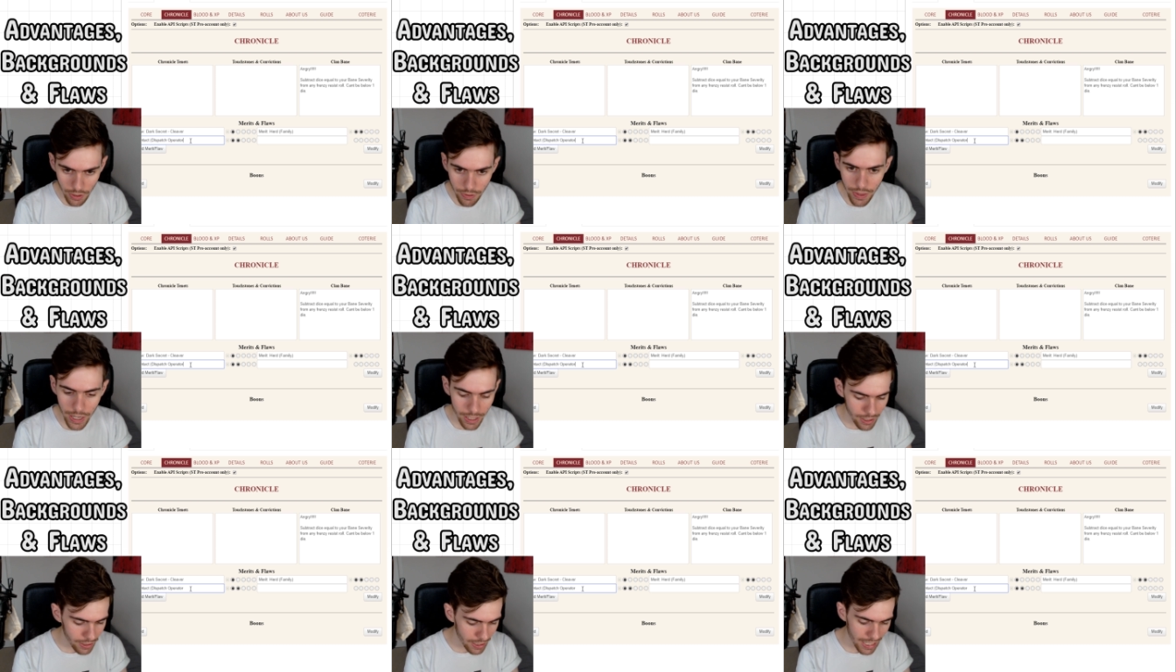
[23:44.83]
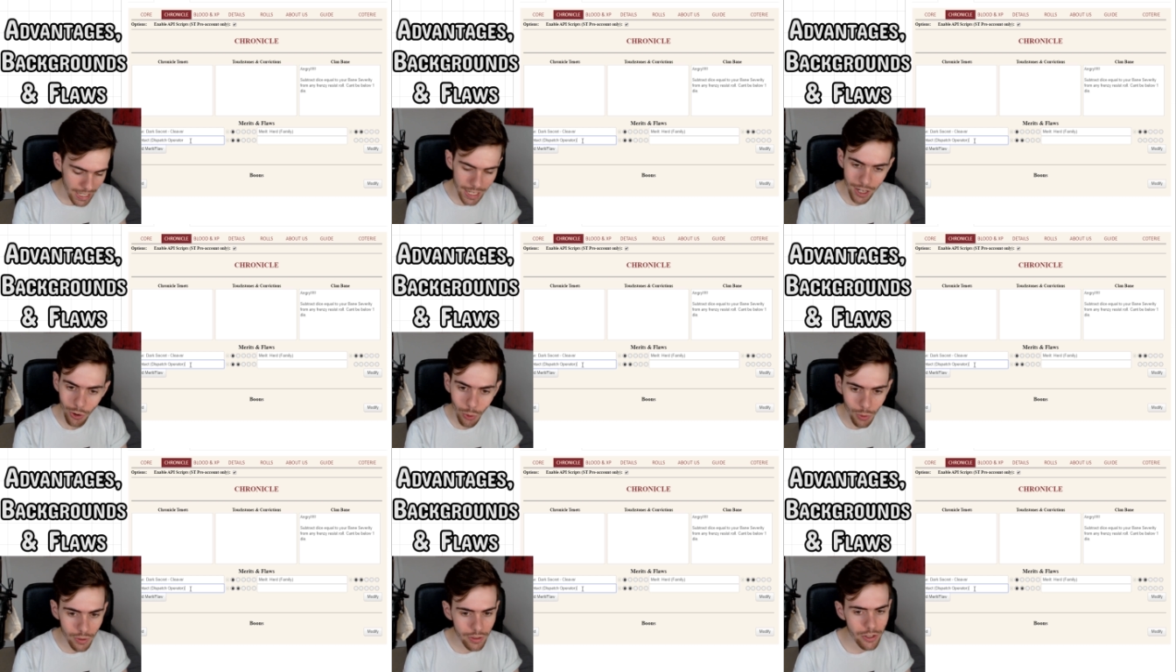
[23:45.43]
They're going to hear
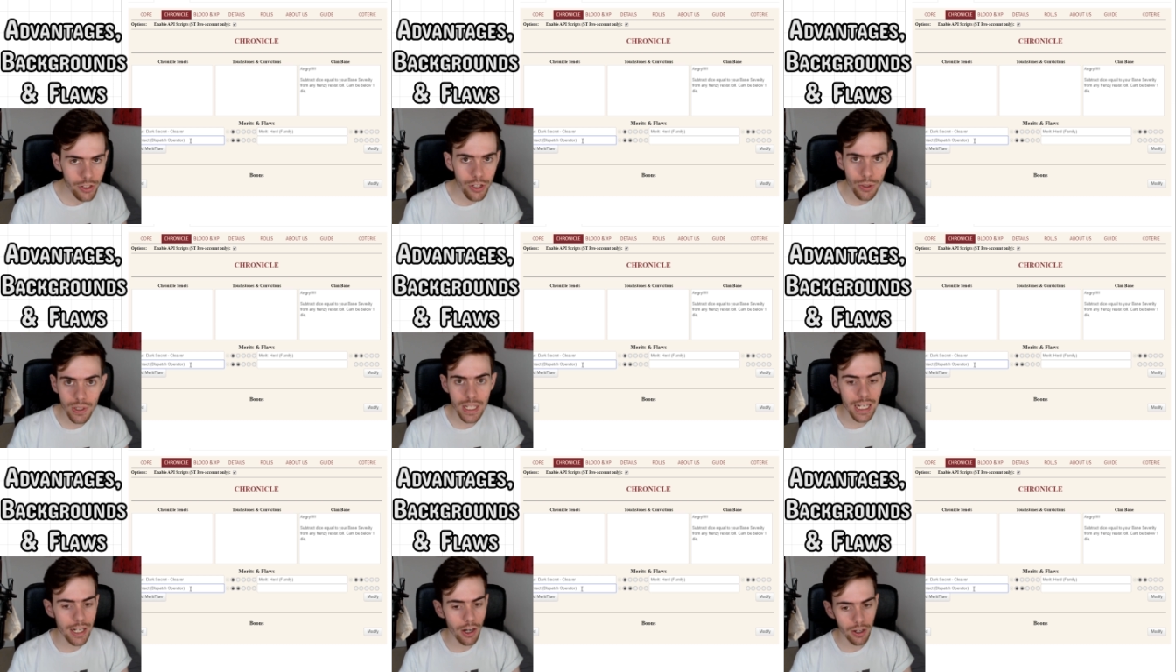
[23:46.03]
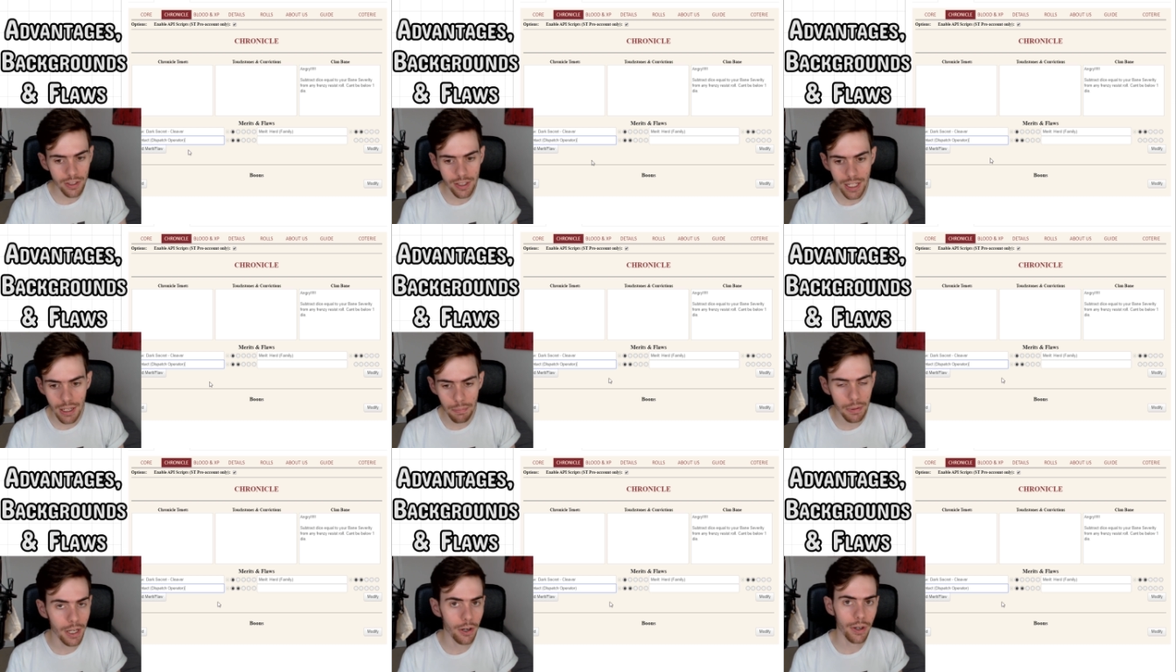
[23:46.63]
all the juicy
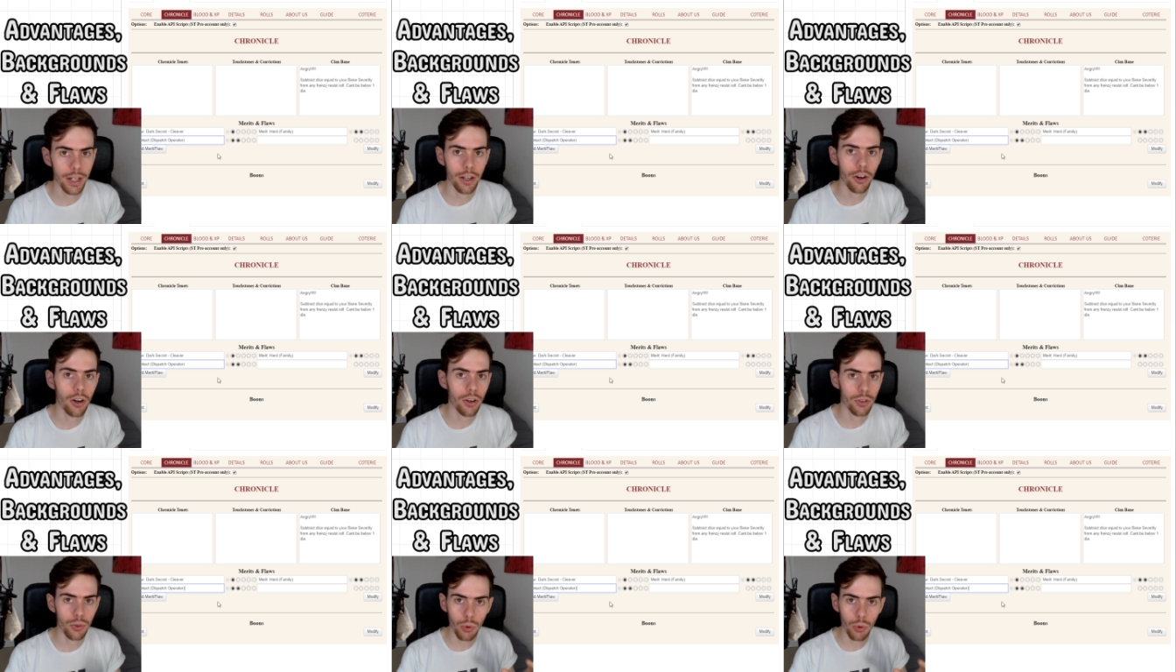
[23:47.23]
gossip going on,